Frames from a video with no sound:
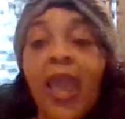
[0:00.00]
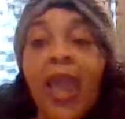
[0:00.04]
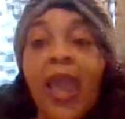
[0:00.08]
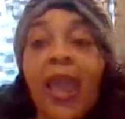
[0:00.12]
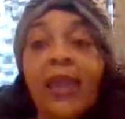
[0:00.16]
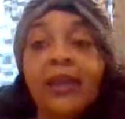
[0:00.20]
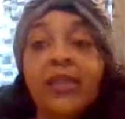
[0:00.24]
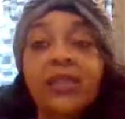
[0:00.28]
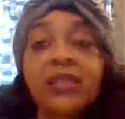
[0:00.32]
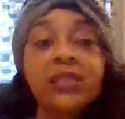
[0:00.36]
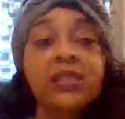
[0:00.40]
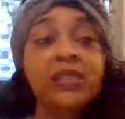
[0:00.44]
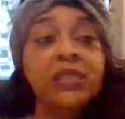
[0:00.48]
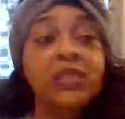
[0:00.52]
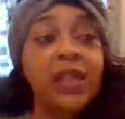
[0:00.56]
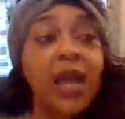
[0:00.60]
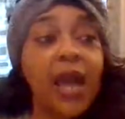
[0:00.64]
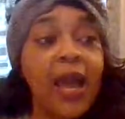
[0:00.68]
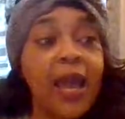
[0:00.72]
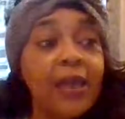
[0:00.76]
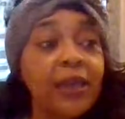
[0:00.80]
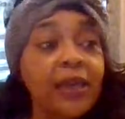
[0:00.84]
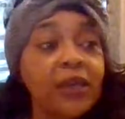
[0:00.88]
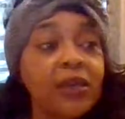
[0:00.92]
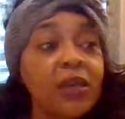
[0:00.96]
And it's
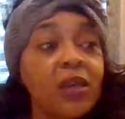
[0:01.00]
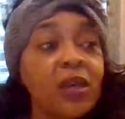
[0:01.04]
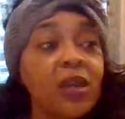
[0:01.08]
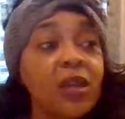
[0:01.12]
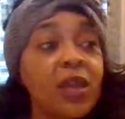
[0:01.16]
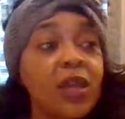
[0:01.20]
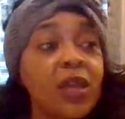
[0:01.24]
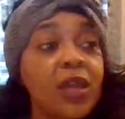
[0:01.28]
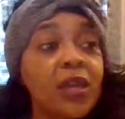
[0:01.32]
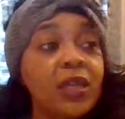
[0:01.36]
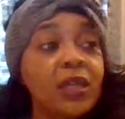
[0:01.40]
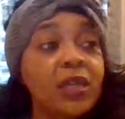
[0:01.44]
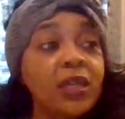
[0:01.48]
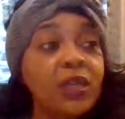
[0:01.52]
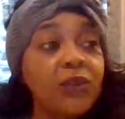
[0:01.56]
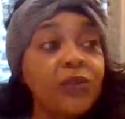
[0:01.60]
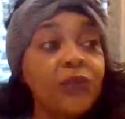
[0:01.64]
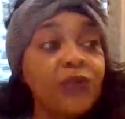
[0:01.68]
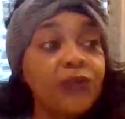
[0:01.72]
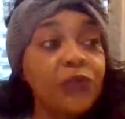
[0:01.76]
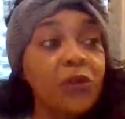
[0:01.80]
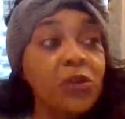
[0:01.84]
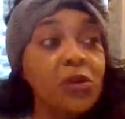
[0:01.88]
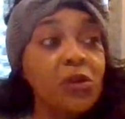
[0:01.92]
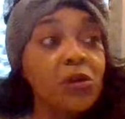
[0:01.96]
like, it can
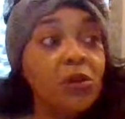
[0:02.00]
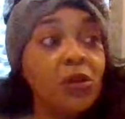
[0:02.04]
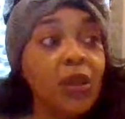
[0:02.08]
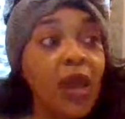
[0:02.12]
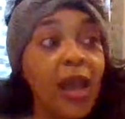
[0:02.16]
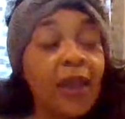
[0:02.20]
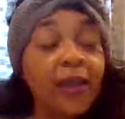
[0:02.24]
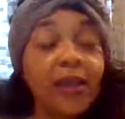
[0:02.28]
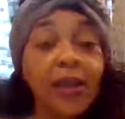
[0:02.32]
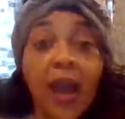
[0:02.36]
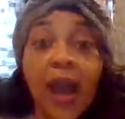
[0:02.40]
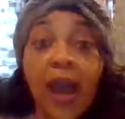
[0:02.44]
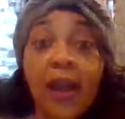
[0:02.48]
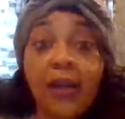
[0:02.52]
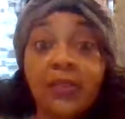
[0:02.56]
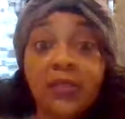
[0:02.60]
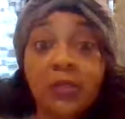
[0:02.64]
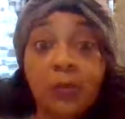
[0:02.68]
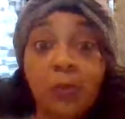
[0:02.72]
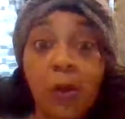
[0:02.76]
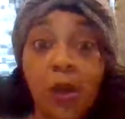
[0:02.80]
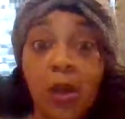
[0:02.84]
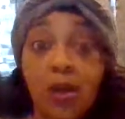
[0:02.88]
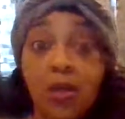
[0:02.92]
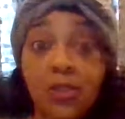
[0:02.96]
feel like God
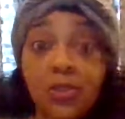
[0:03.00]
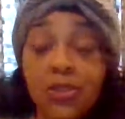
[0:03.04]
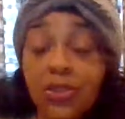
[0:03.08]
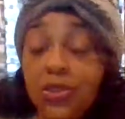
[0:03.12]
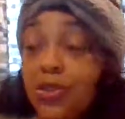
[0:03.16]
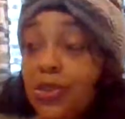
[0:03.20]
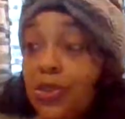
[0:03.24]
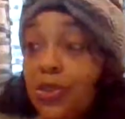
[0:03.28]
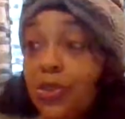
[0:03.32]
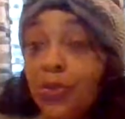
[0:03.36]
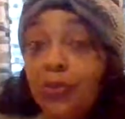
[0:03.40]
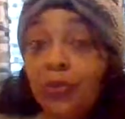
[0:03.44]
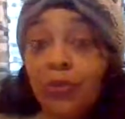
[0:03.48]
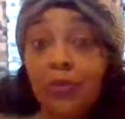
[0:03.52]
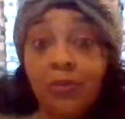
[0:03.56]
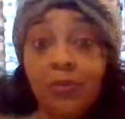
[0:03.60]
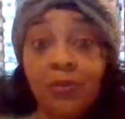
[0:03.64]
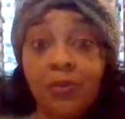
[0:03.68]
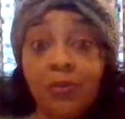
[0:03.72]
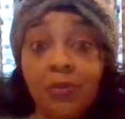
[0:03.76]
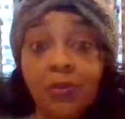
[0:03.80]
is punishing you.